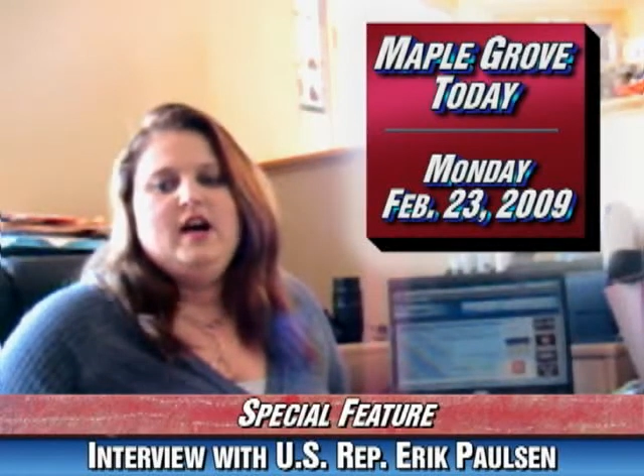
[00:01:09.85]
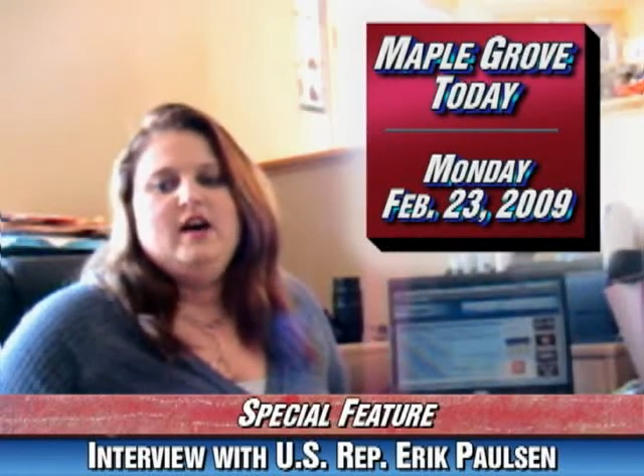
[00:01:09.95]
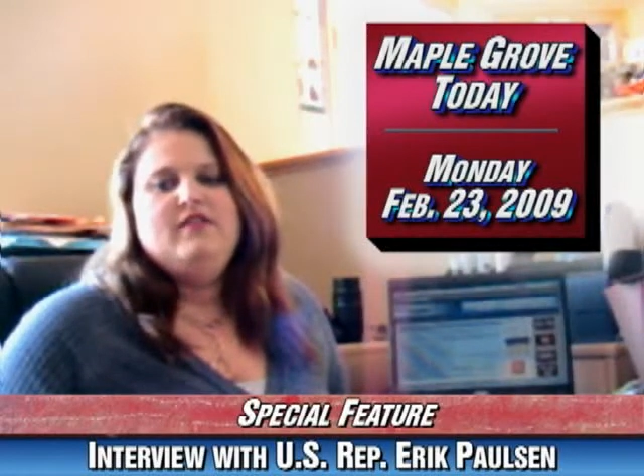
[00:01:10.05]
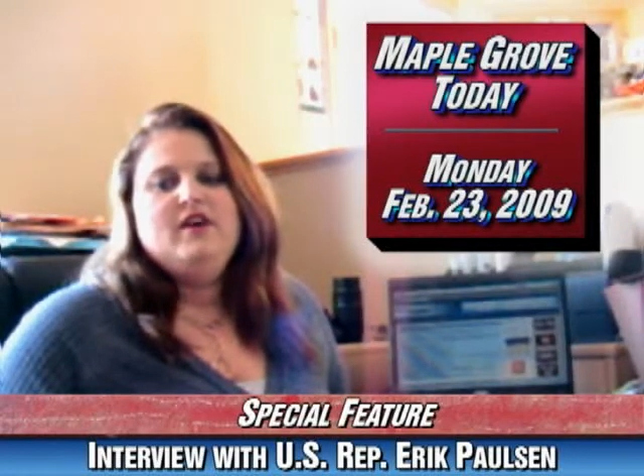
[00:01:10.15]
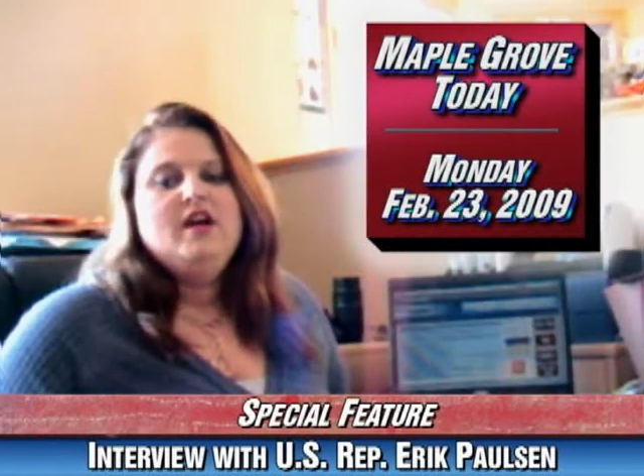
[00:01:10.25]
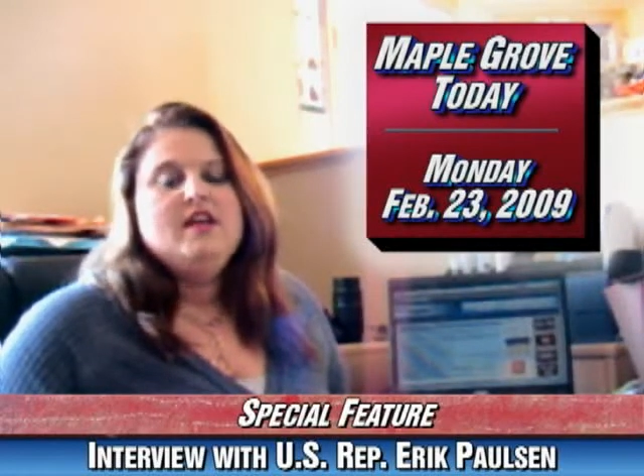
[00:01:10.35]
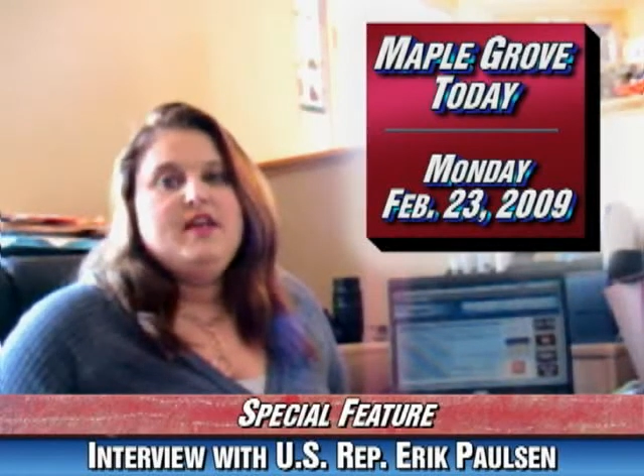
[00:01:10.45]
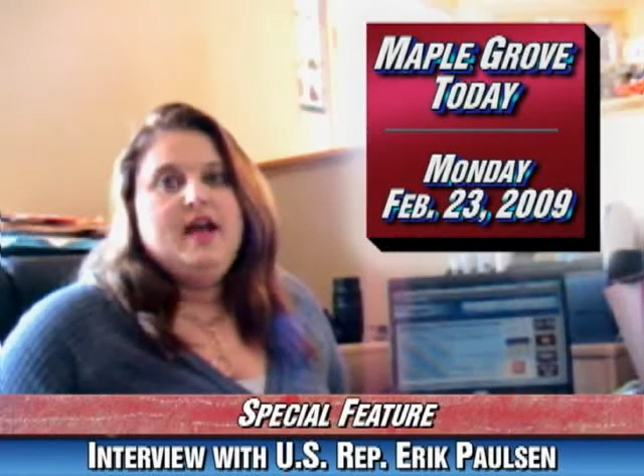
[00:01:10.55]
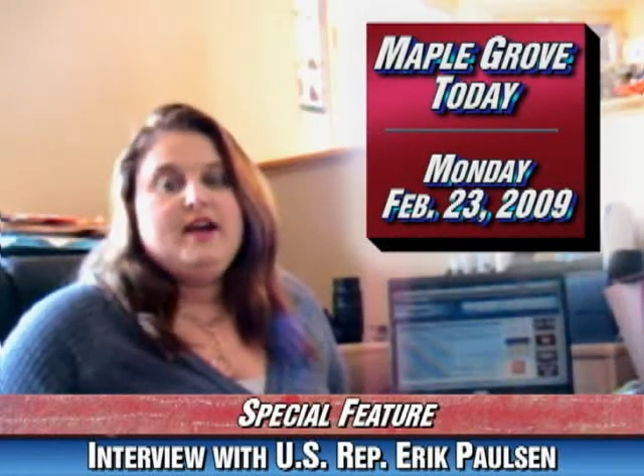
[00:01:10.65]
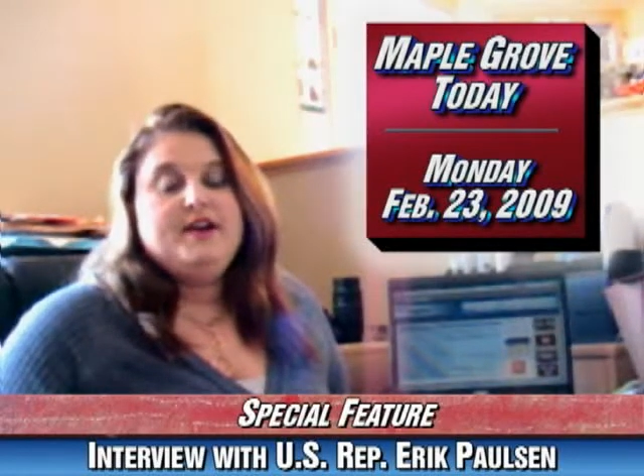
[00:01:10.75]
of
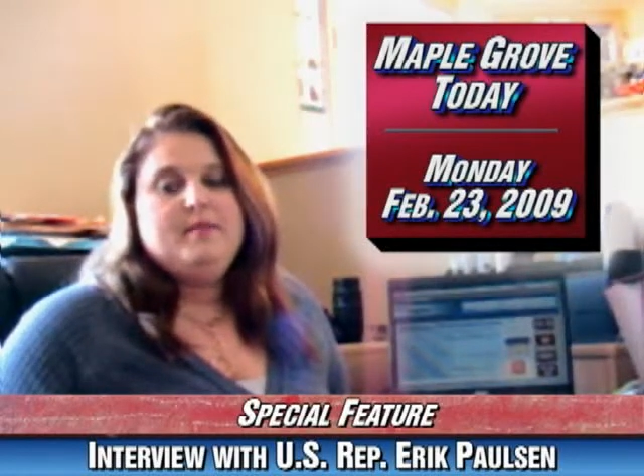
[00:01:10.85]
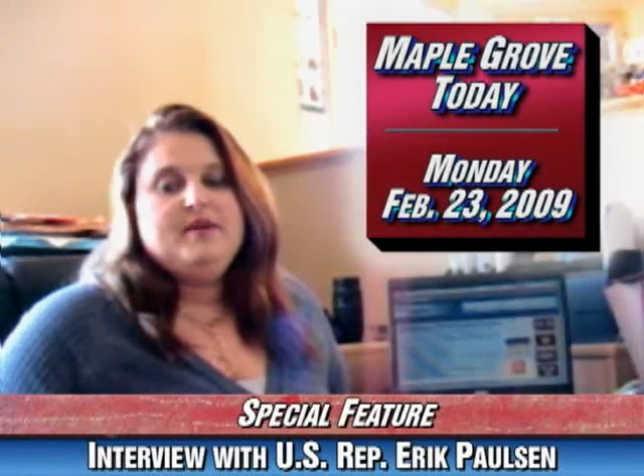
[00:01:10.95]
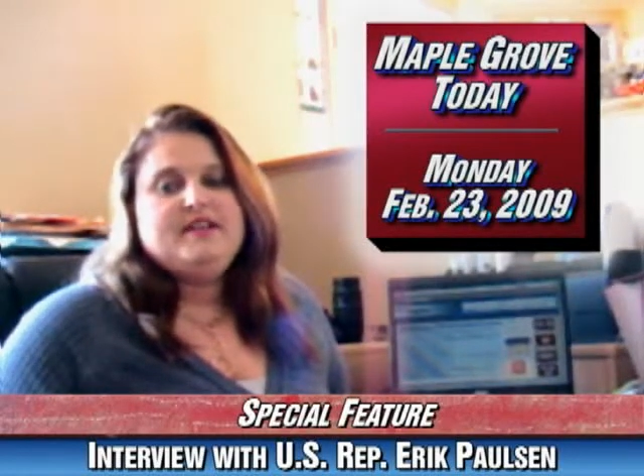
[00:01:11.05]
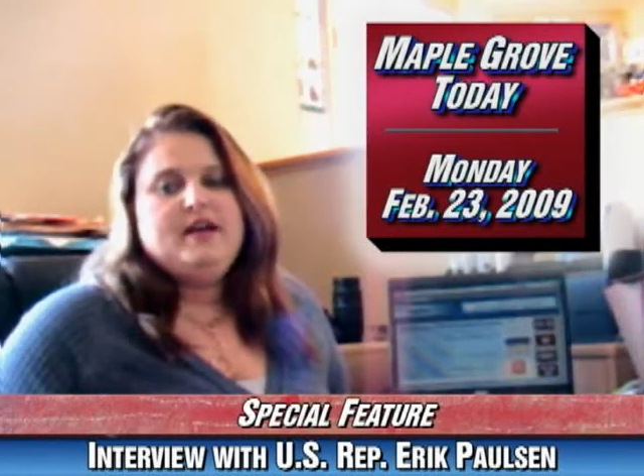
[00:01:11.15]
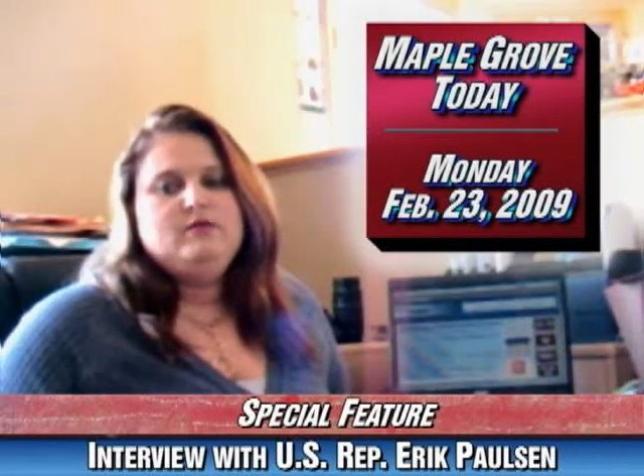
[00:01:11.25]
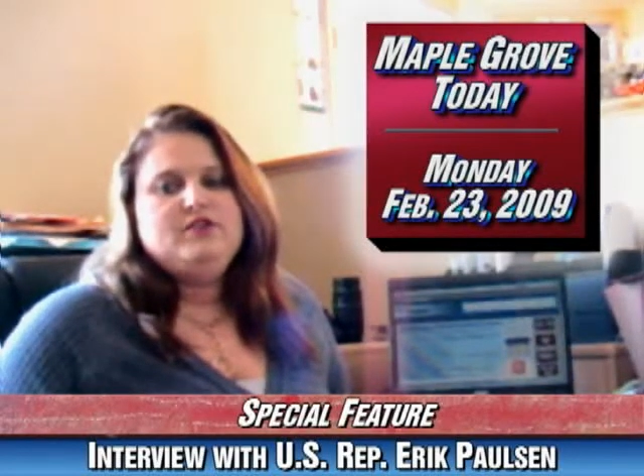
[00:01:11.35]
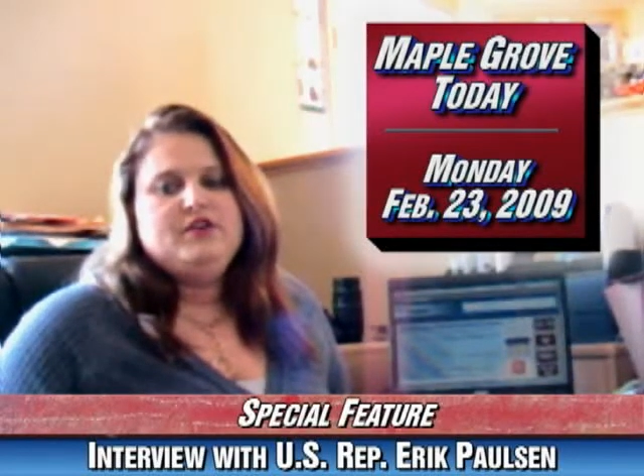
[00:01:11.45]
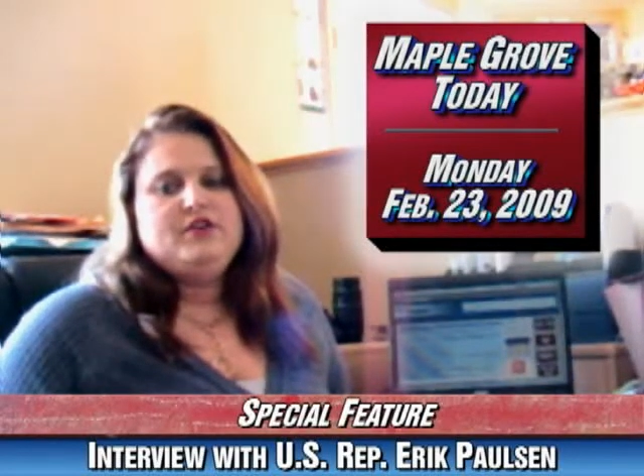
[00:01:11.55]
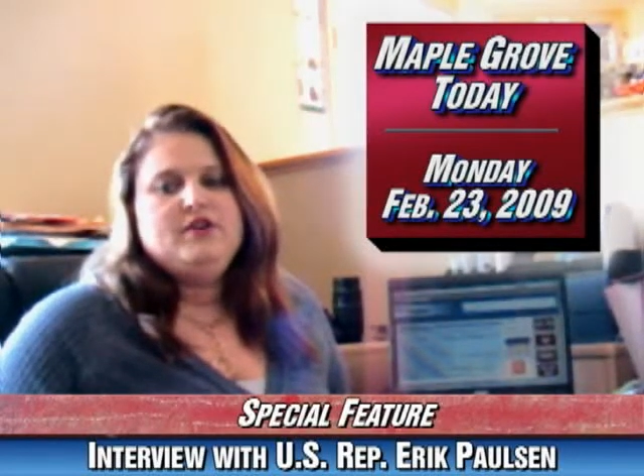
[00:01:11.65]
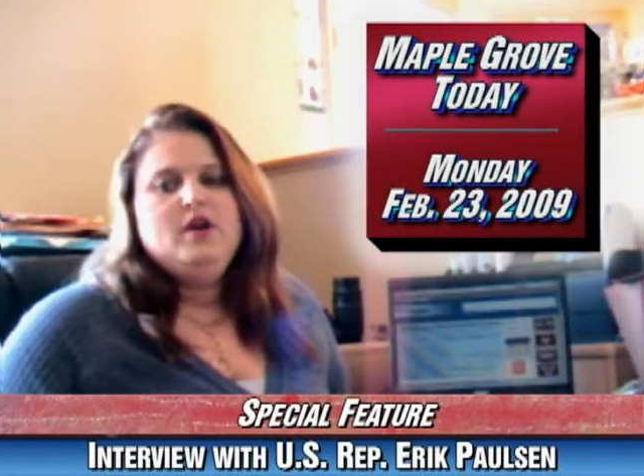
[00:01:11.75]
the economic
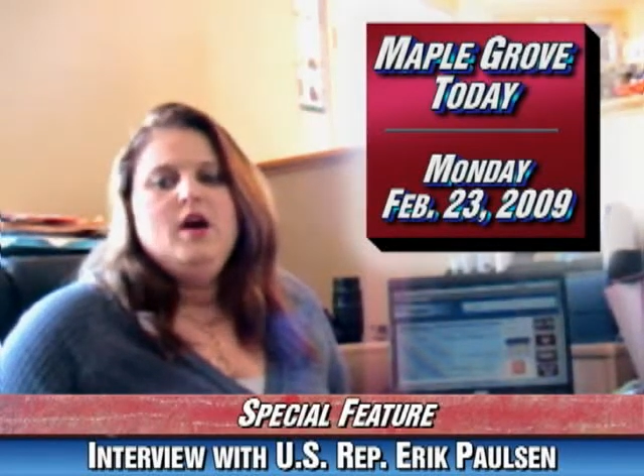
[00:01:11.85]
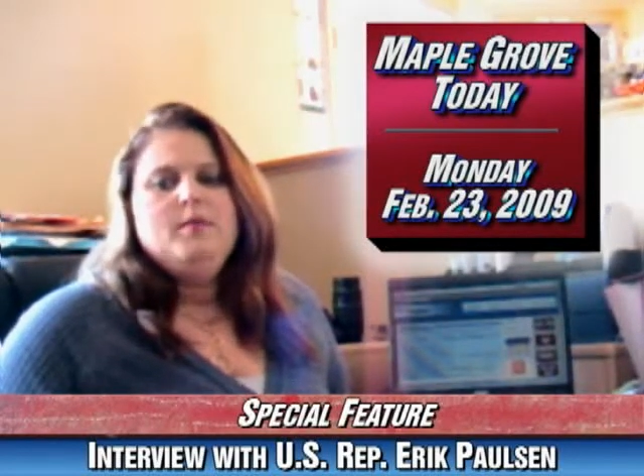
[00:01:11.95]
downturn,